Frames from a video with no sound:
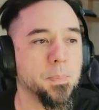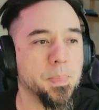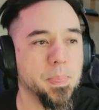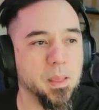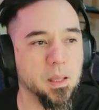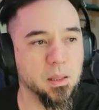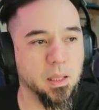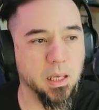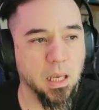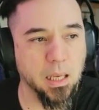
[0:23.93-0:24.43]

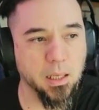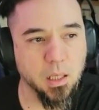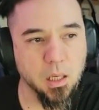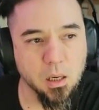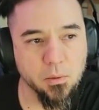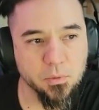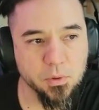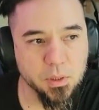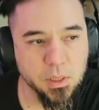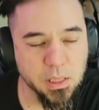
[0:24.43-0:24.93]
Like I
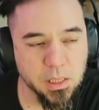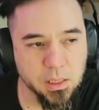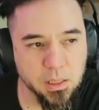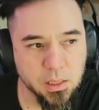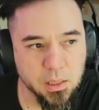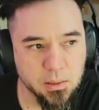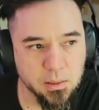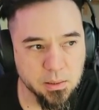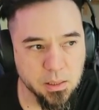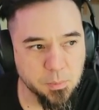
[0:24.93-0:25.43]
covered in
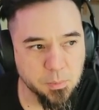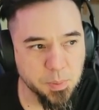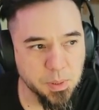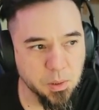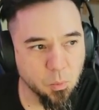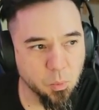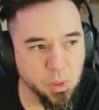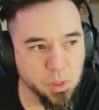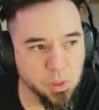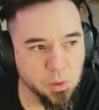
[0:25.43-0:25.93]
the sneak
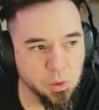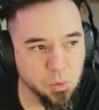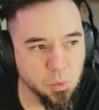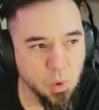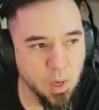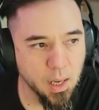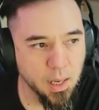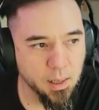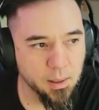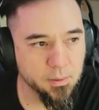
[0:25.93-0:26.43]
peek, we do
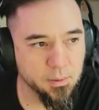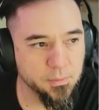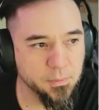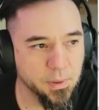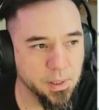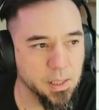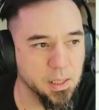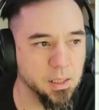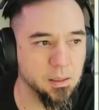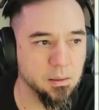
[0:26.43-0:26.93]
have
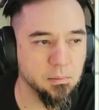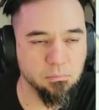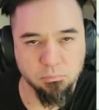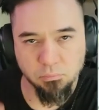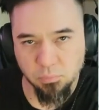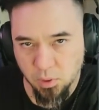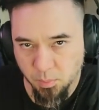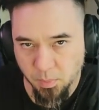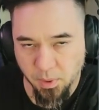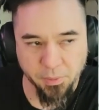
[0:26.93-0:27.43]
the
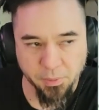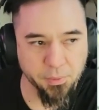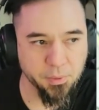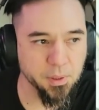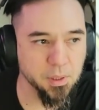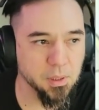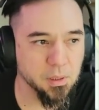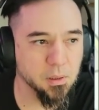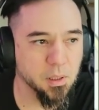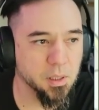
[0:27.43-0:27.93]

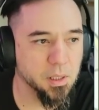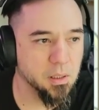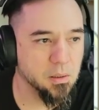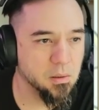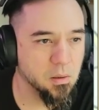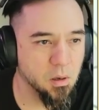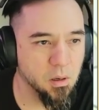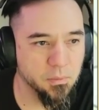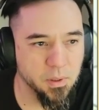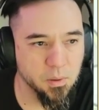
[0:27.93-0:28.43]
monthly Lucky
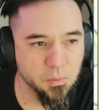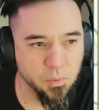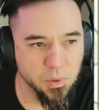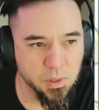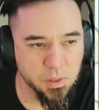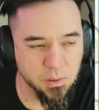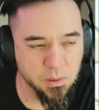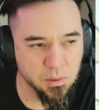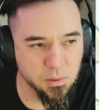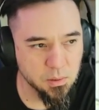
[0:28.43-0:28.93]
Star event,
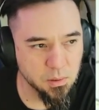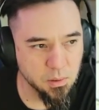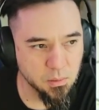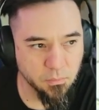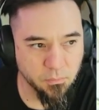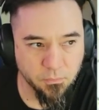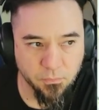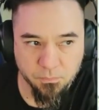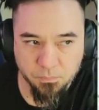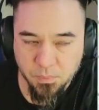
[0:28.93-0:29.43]
which is
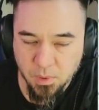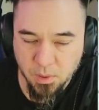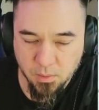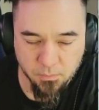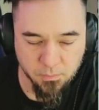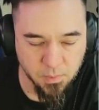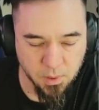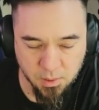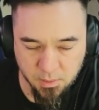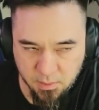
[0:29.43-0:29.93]

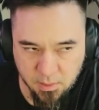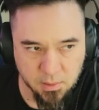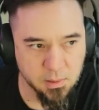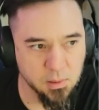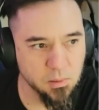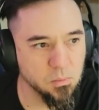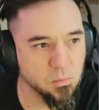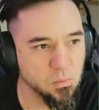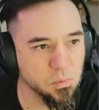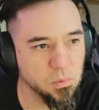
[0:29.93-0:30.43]

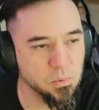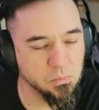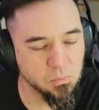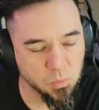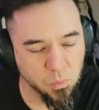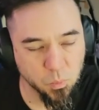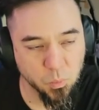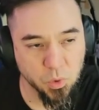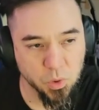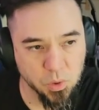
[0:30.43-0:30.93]
consistent,
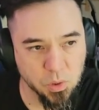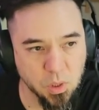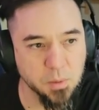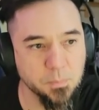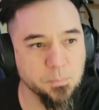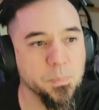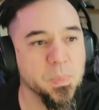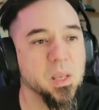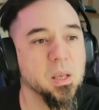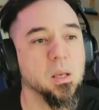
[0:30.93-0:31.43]
which is
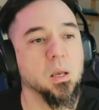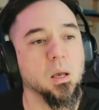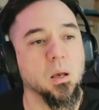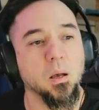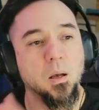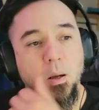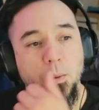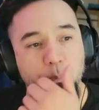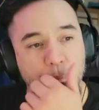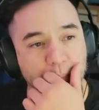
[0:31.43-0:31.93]
good.
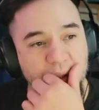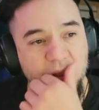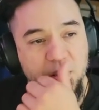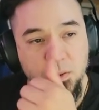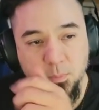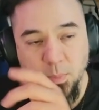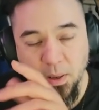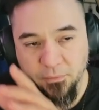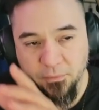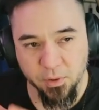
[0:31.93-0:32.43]
This
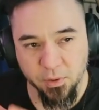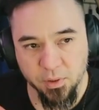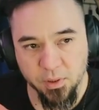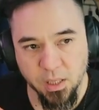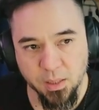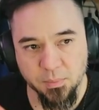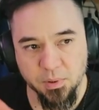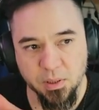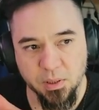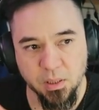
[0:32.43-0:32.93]
is my first
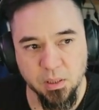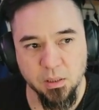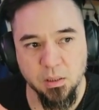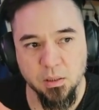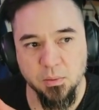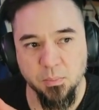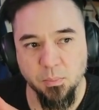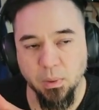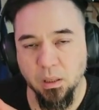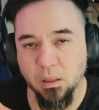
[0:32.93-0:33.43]
time seeing
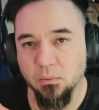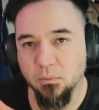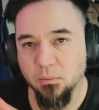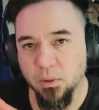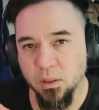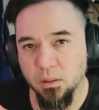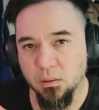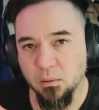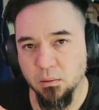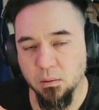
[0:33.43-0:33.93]
this May
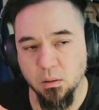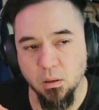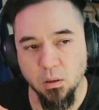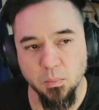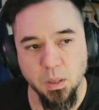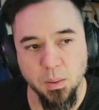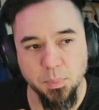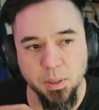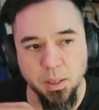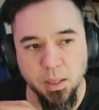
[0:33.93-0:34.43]
event come
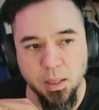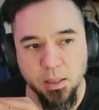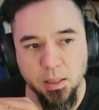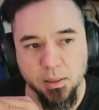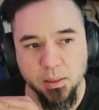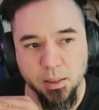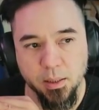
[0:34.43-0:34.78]
up on